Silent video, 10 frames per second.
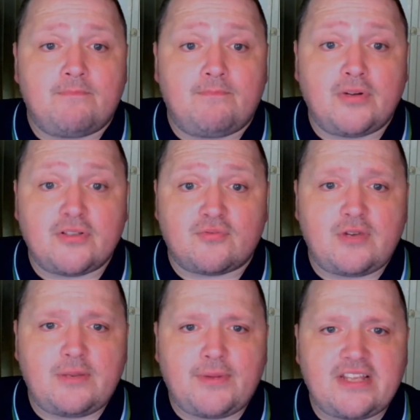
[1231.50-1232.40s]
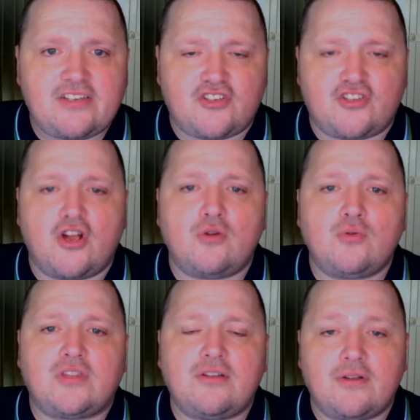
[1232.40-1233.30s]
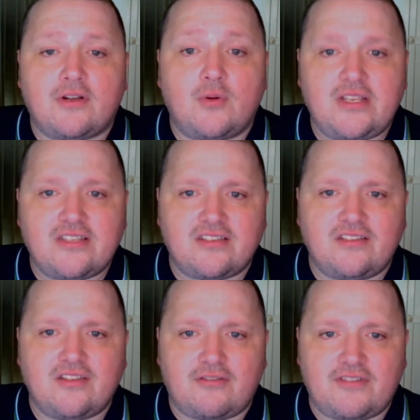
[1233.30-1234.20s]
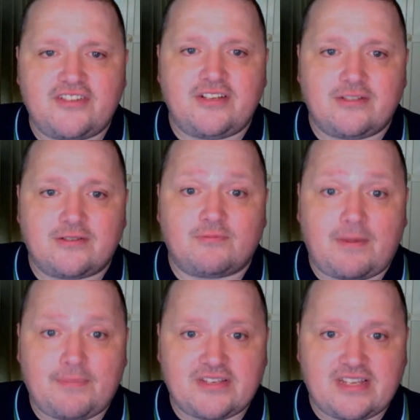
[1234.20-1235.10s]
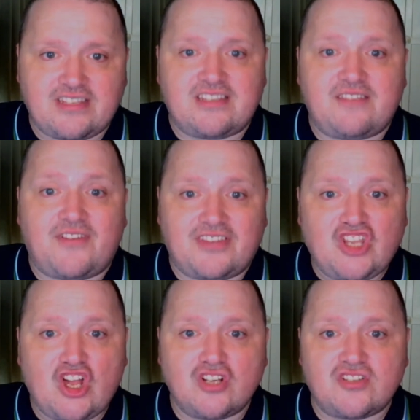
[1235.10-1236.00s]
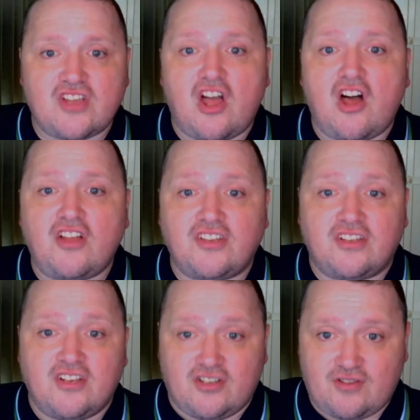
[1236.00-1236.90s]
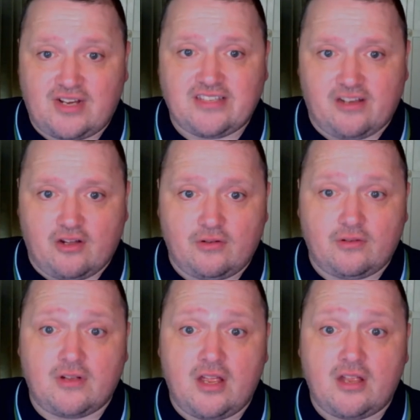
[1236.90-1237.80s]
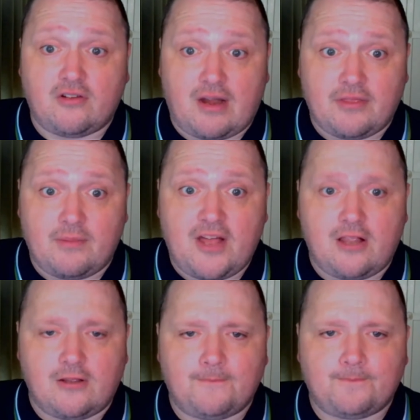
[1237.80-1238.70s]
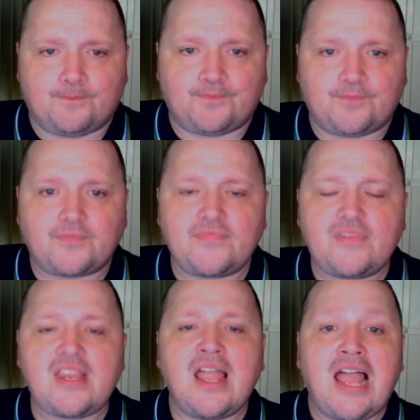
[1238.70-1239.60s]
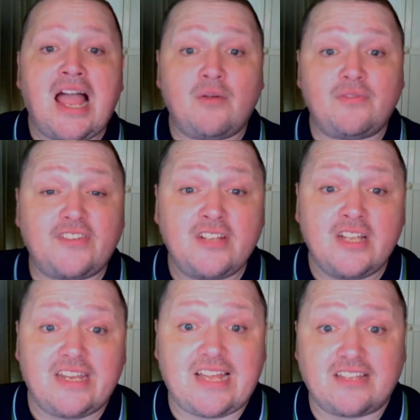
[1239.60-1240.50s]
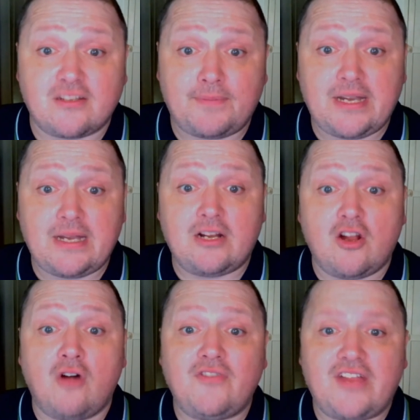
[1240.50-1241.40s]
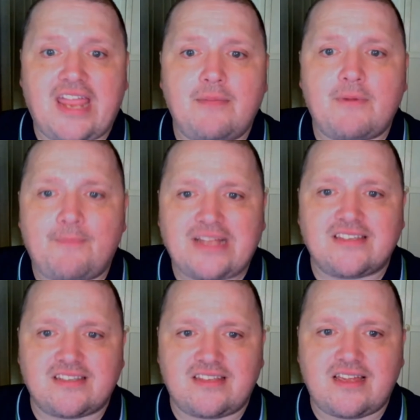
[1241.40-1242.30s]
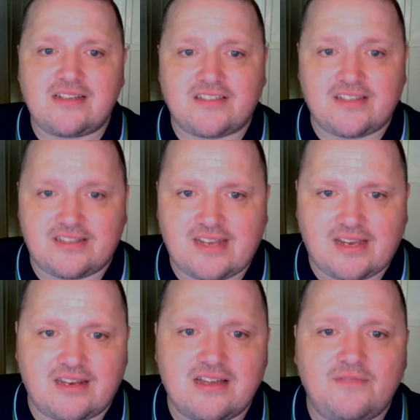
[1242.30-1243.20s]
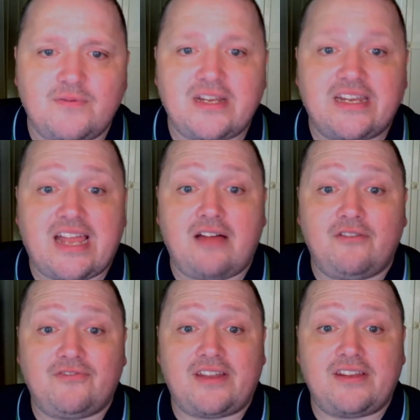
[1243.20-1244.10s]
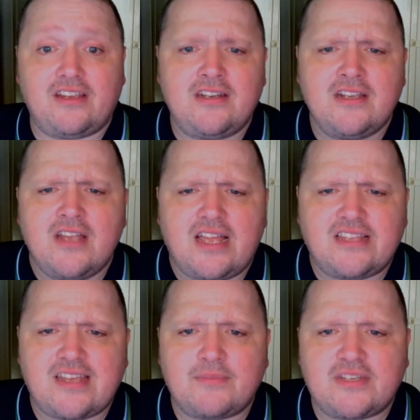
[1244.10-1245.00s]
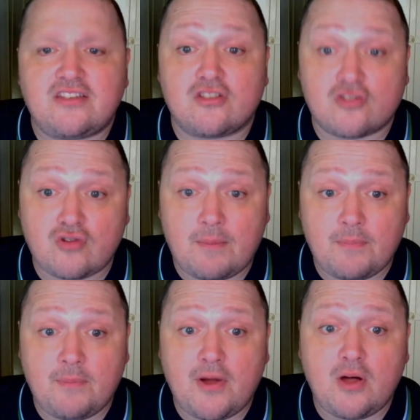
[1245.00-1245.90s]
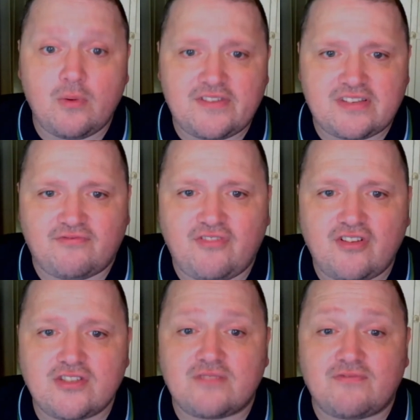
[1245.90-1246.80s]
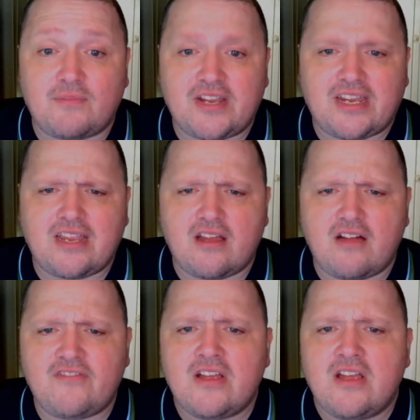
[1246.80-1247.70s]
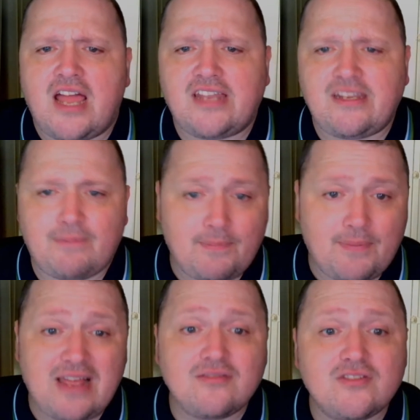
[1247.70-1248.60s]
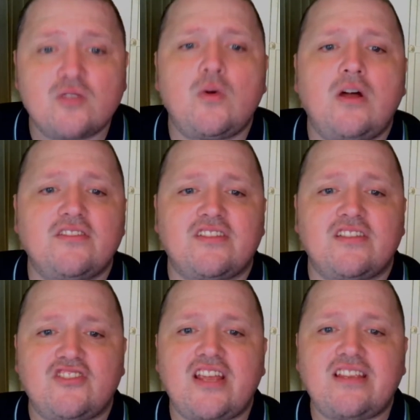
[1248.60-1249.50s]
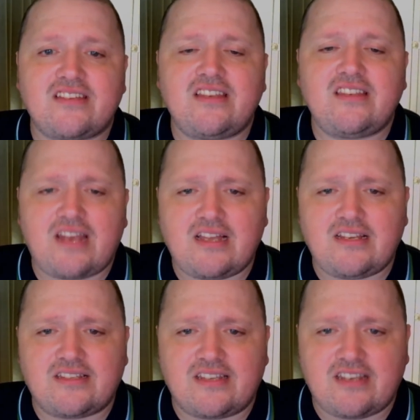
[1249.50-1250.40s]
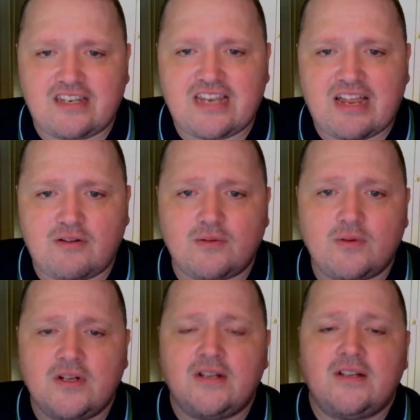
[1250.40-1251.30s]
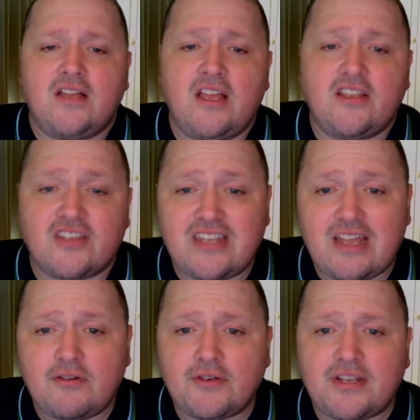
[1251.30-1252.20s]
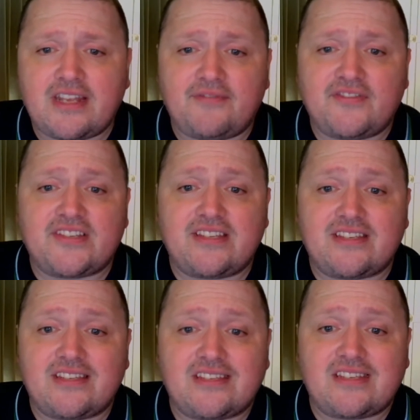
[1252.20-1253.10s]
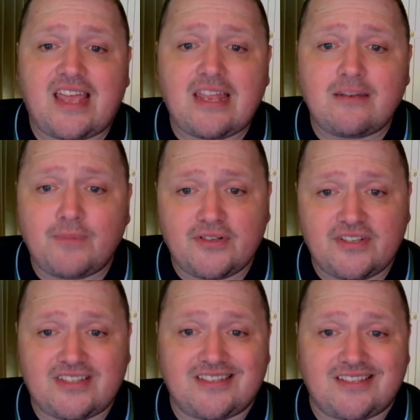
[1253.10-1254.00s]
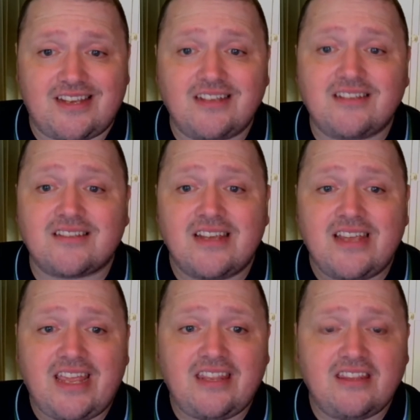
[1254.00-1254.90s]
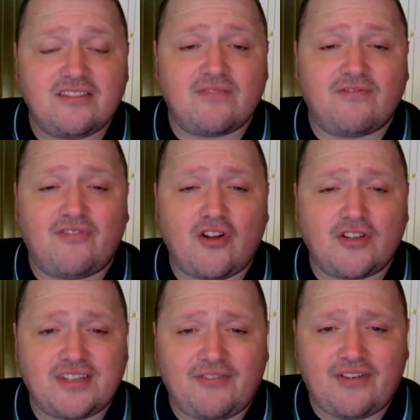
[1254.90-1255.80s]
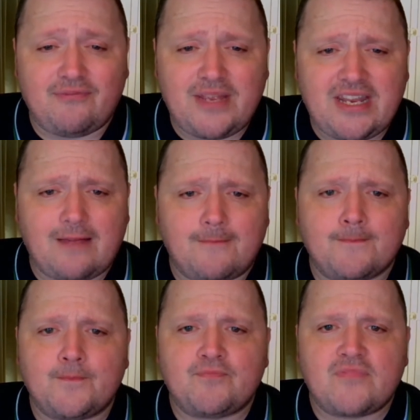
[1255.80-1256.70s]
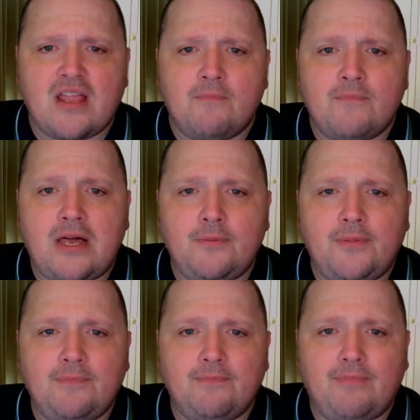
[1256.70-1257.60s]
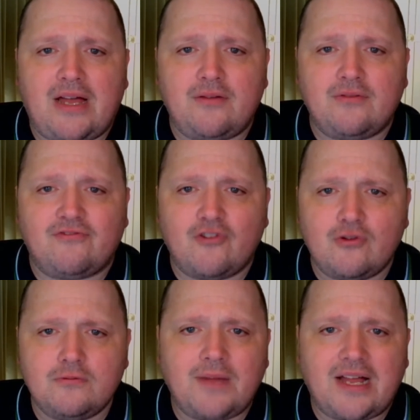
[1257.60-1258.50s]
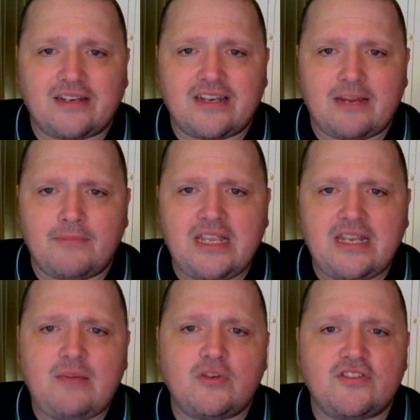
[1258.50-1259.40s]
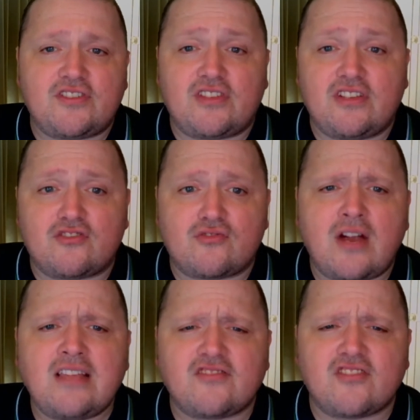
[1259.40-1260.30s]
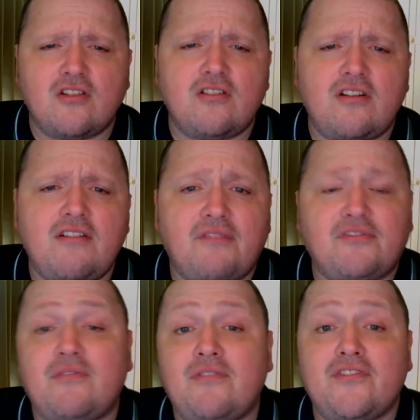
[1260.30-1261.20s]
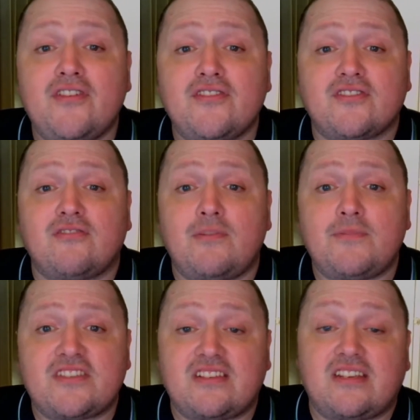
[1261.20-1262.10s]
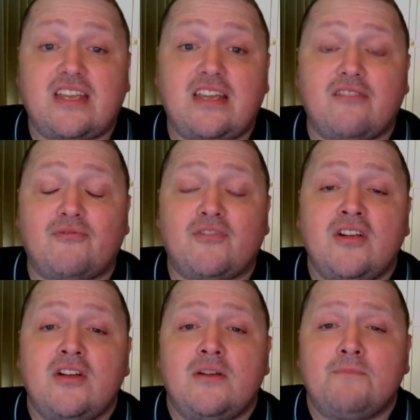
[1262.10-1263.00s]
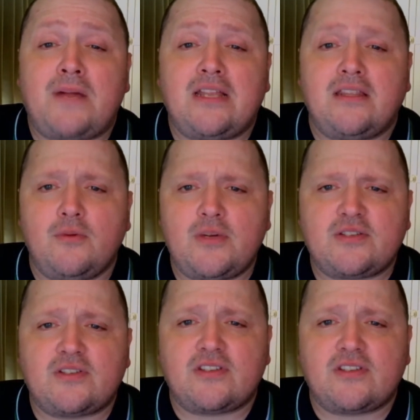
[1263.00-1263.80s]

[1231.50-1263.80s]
But replays showed the Queensland Origins representative had knocked on trying to go ground the ball. However, Canterbury overcame a bad start to the second half when Kyle Flanagan attempted to trap the ball with his foot from the kickoff, and it propelled towards the chasing Knights in a narrow the deficit to 10-6 in the 45th minute. Melbourne-bound fullback Nick Meaney was the try scorer after reverse grubber's kick by Lewis